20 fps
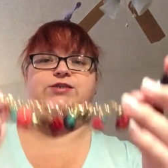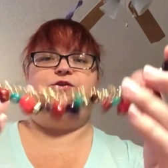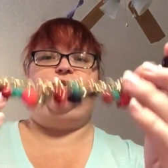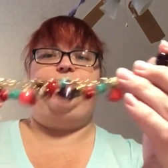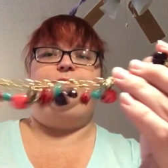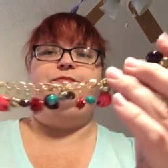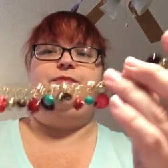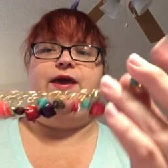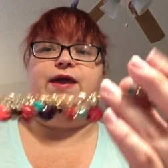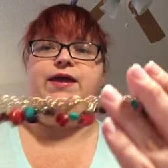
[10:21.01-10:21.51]
And I
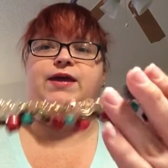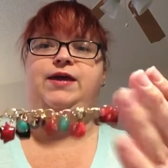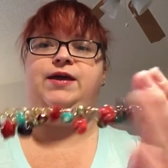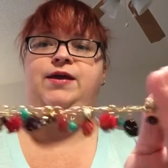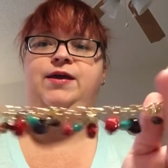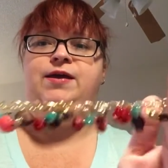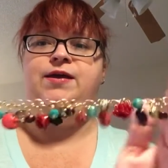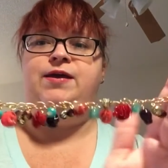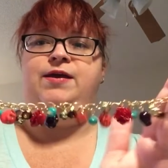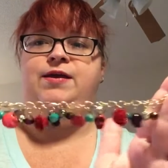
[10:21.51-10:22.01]
make
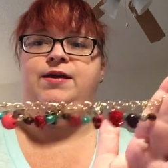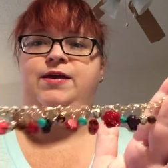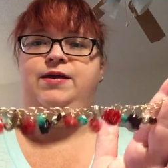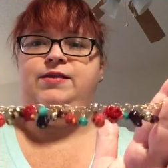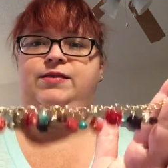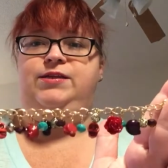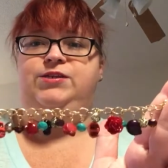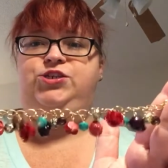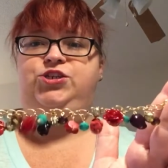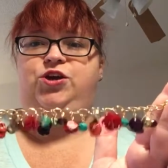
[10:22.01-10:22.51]

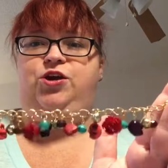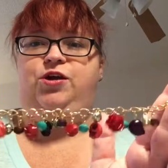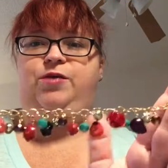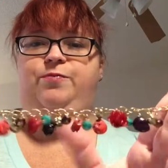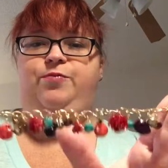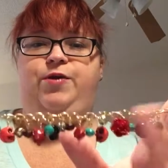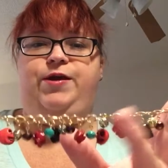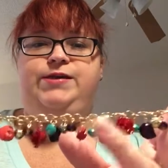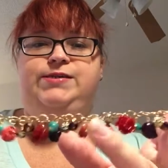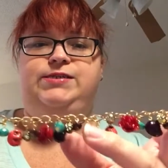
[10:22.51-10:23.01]
the
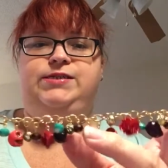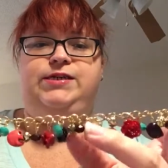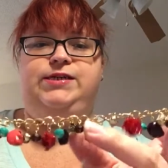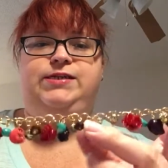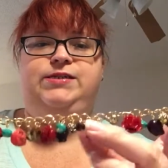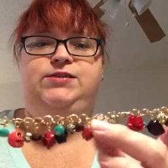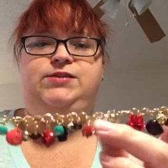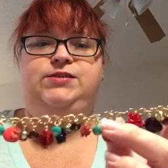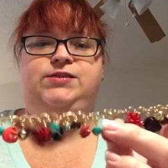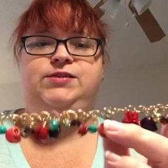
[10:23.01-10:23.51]
charm
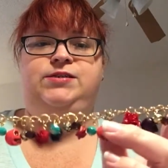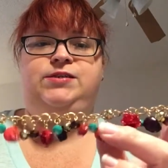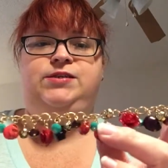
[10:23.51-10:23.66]
bracelets.